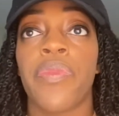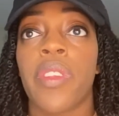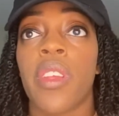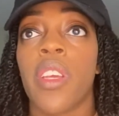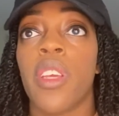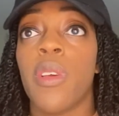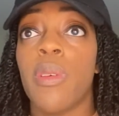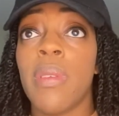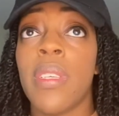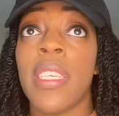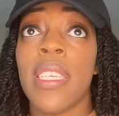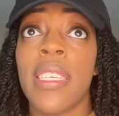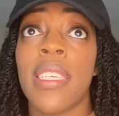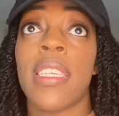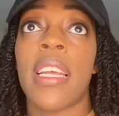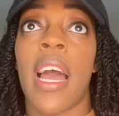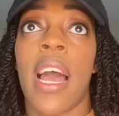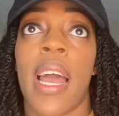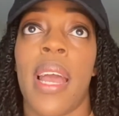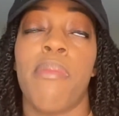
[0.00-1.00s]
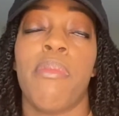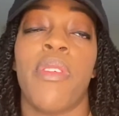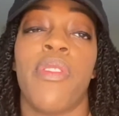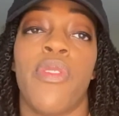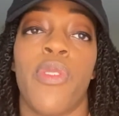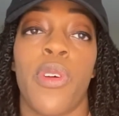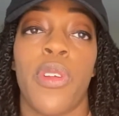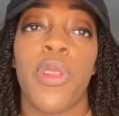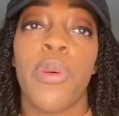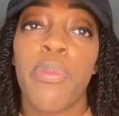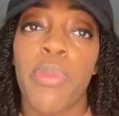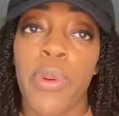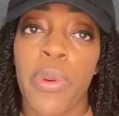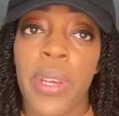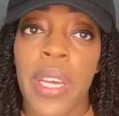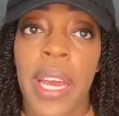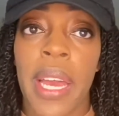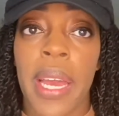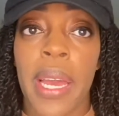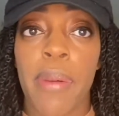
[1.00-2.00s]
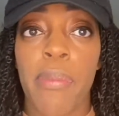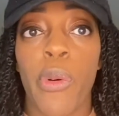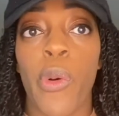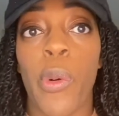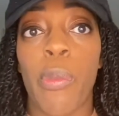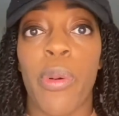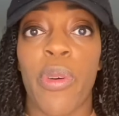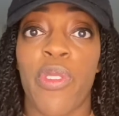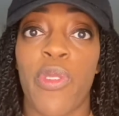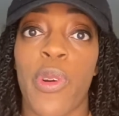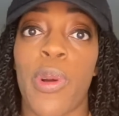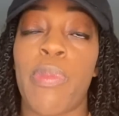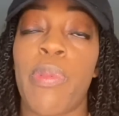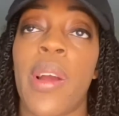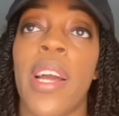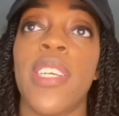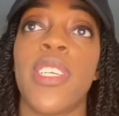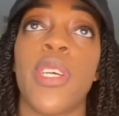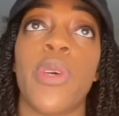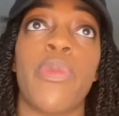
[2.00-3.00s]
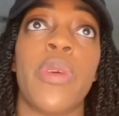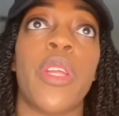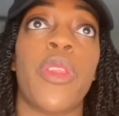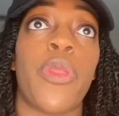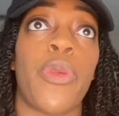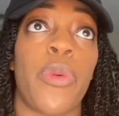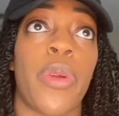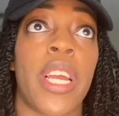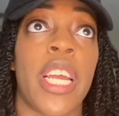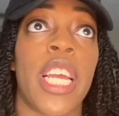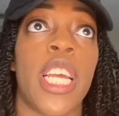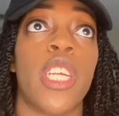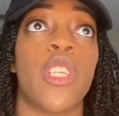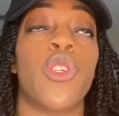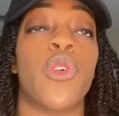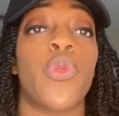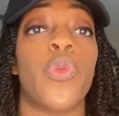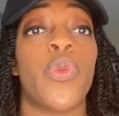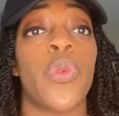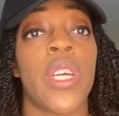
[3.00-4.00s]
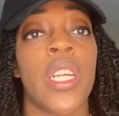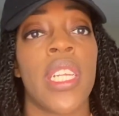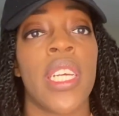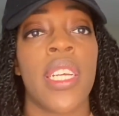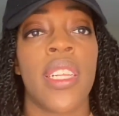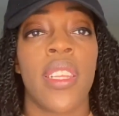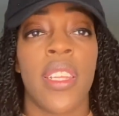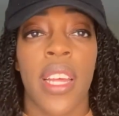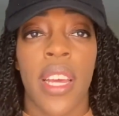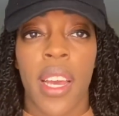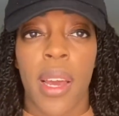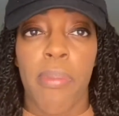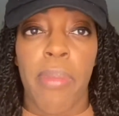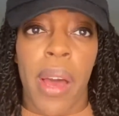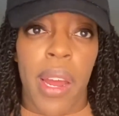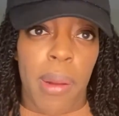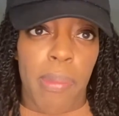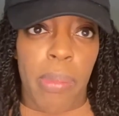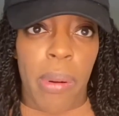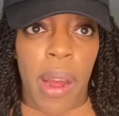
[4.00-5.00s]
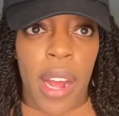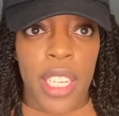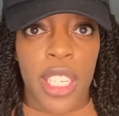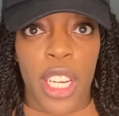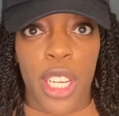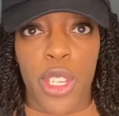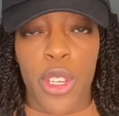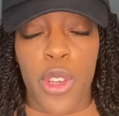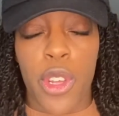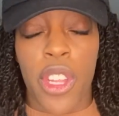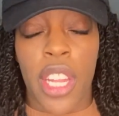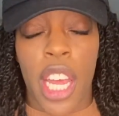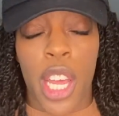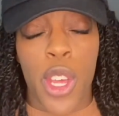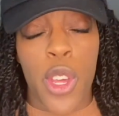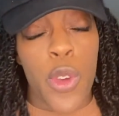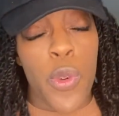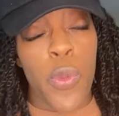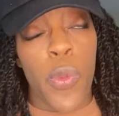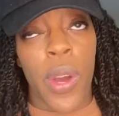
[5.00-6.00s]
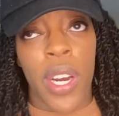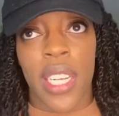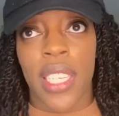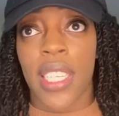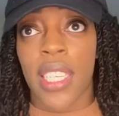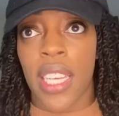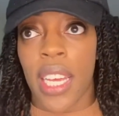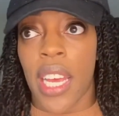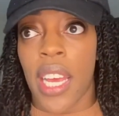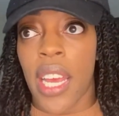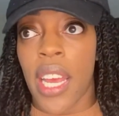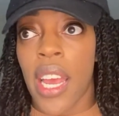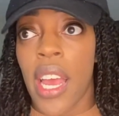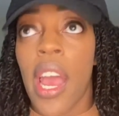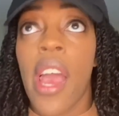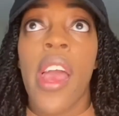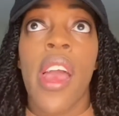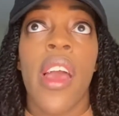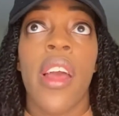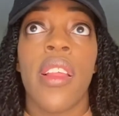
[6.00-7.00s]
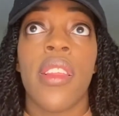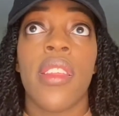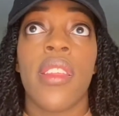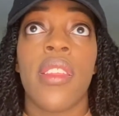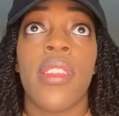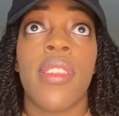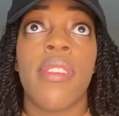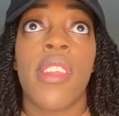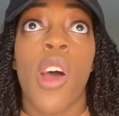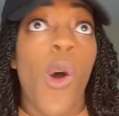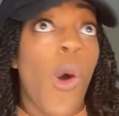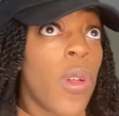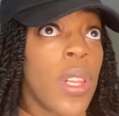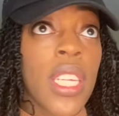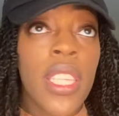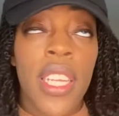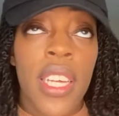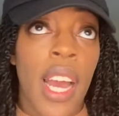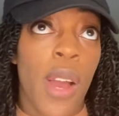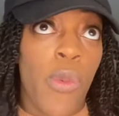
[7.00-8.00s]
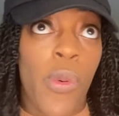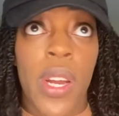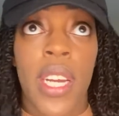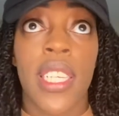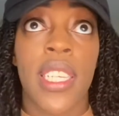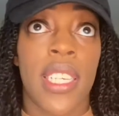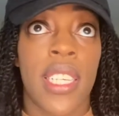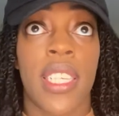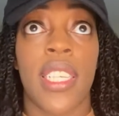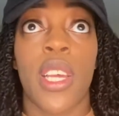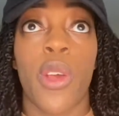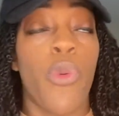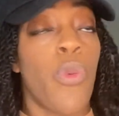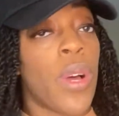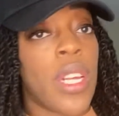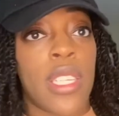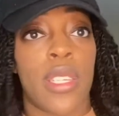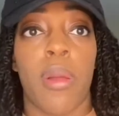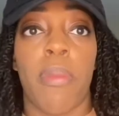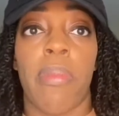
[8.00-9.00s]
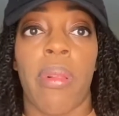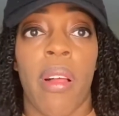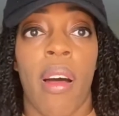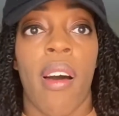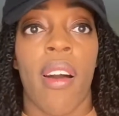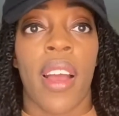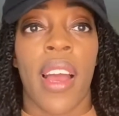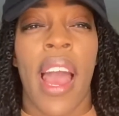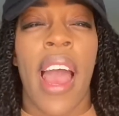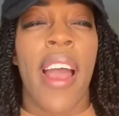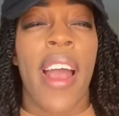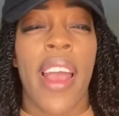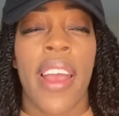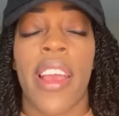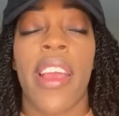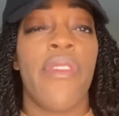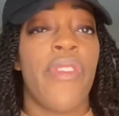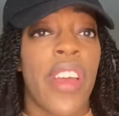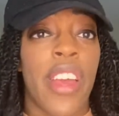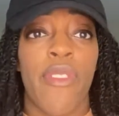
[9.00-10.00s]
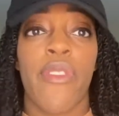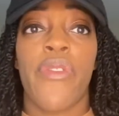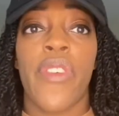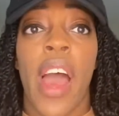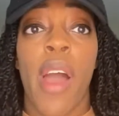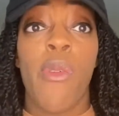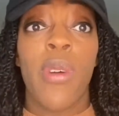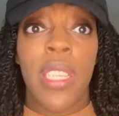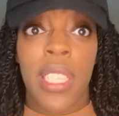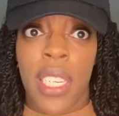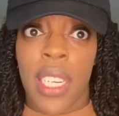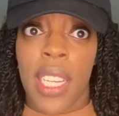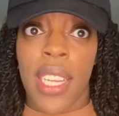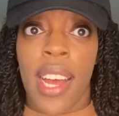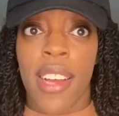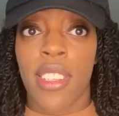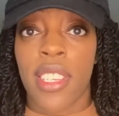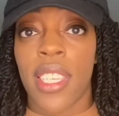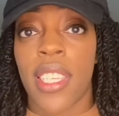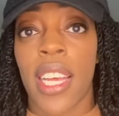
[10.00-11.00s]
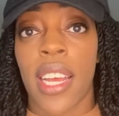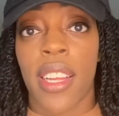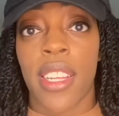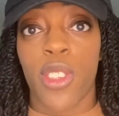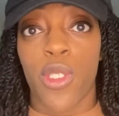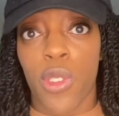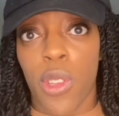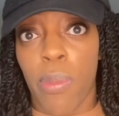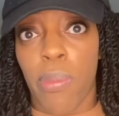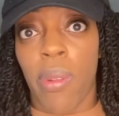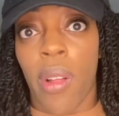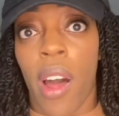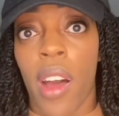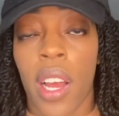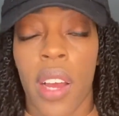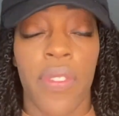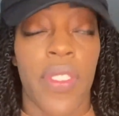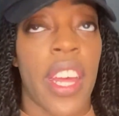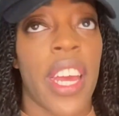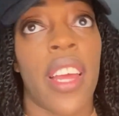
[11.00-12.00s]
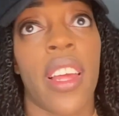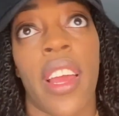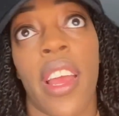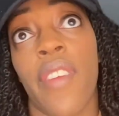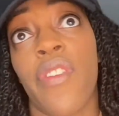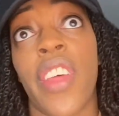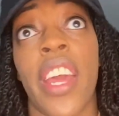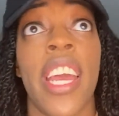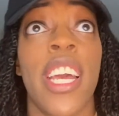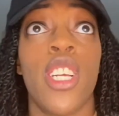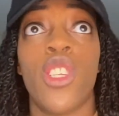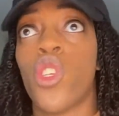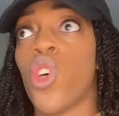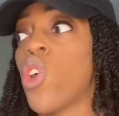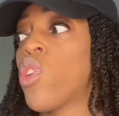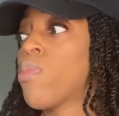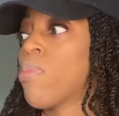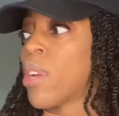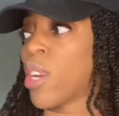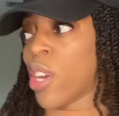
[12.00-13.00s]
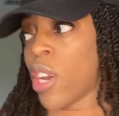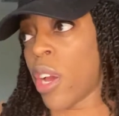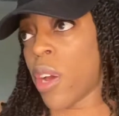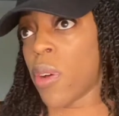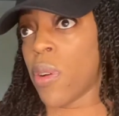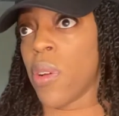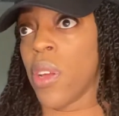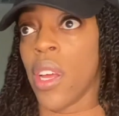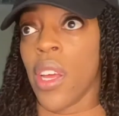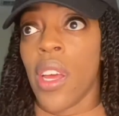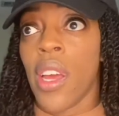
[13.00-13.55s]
use this time before the boot camp or before Project Week three to really think about a project that you want to see. The only thing I wanted to see was the blog. I, if, if I wasn't allowed to say do the blog, if they, if they had told me no,